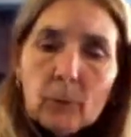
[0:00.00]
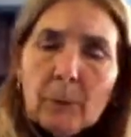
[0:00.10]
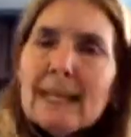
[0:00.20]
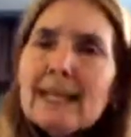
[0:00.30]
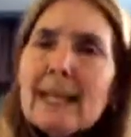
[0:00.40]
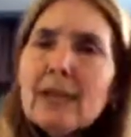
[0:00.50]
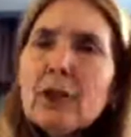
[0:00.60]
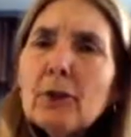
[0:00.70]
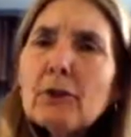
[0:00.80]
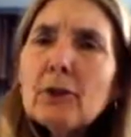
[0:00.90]
We
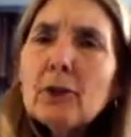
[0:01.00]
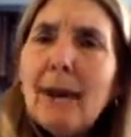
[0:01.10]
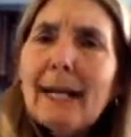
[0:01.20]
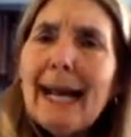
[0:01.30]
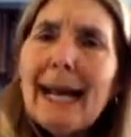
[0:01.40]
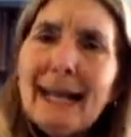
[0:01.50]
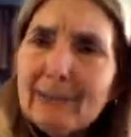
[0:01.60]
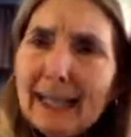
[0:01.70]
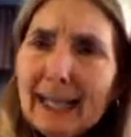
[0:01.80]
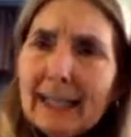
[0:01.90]
continue to try to
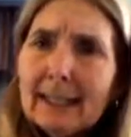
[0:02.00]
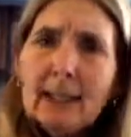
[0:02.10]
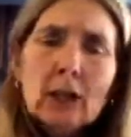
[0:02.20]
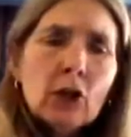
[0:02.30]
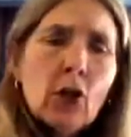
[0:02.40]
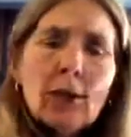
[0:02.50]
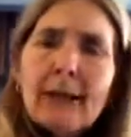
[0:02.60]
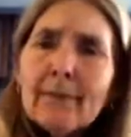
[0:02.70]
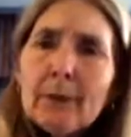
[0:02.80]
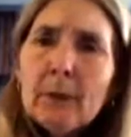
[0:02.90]
advocate, call
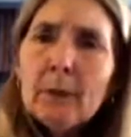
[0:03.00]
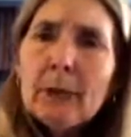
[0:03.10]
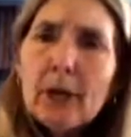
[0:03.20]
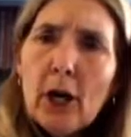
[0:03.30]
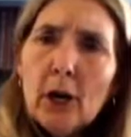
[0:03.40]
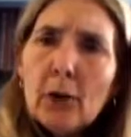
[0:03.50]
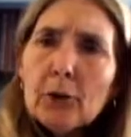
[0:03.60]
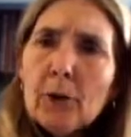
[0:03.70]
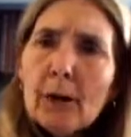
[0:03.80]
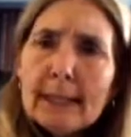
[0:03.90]
everyone we know,
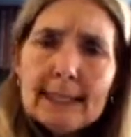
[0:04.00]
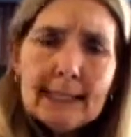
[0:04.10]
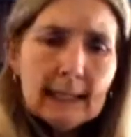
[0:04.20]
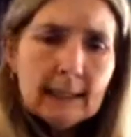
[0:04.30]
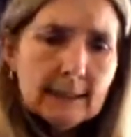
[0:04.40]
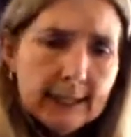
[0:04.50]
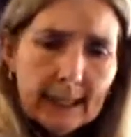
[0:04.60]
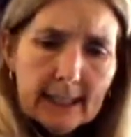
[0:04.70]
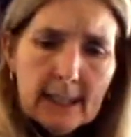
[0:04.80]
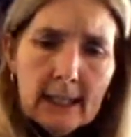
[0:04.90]
trying to get
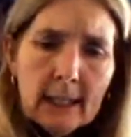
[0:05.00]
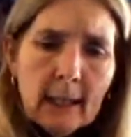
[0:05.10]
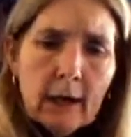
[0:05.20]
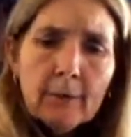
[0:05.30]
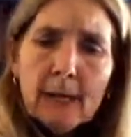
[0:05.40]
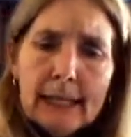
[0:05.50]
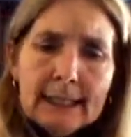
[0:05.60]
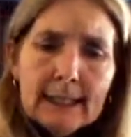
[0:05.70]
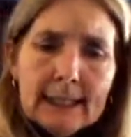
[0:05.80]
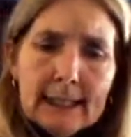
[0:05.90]
clinics.
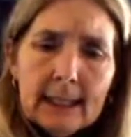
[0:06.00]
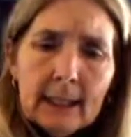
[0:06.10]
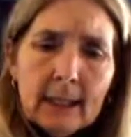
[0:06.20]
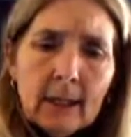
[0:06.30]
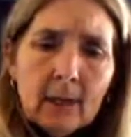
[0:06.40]
Finally,